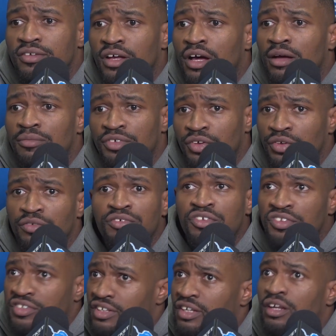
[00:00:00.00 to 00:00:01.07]
Uh, so you've
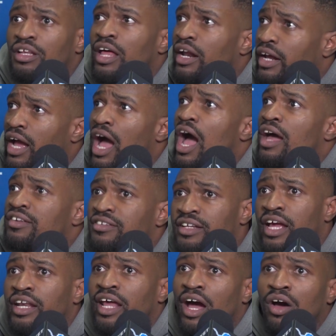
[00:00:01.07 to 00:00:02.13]
just seen a lot of guys
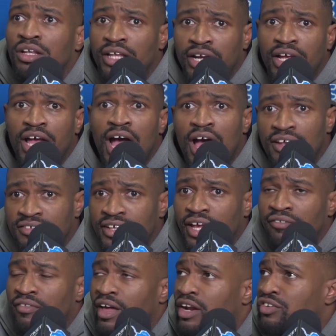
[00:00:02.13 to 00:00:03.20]
stand out, a lot of guys take
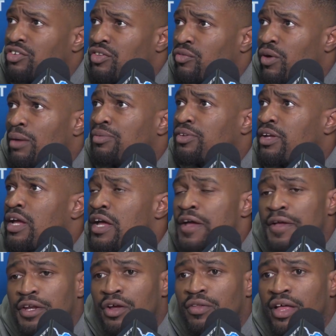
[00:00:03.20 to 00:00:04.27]
advantage of the reps,
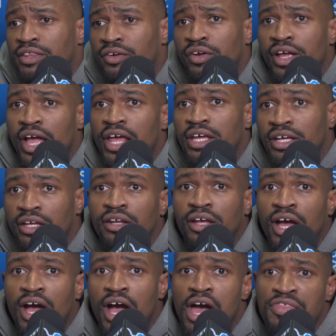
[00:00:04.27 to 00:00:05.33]
you know, that they're getting. And
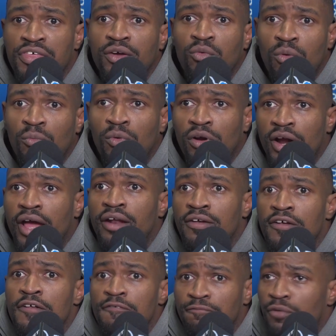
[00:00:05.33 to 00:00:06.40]
I, I think when we're at
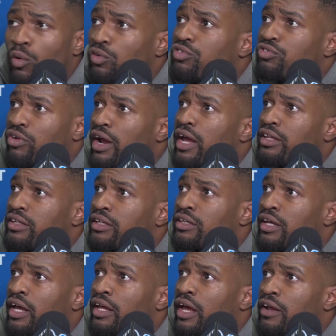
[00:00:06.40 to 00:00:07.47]
full strength
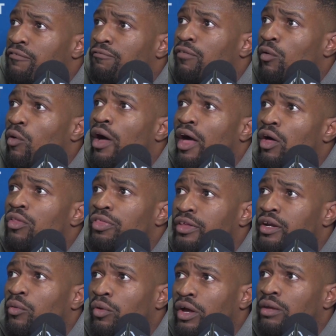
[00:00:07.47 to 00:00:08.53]
and, and, and full health,
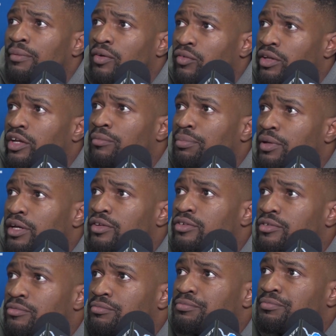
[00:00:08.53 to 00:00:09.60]
you know, we're going to be a really good place.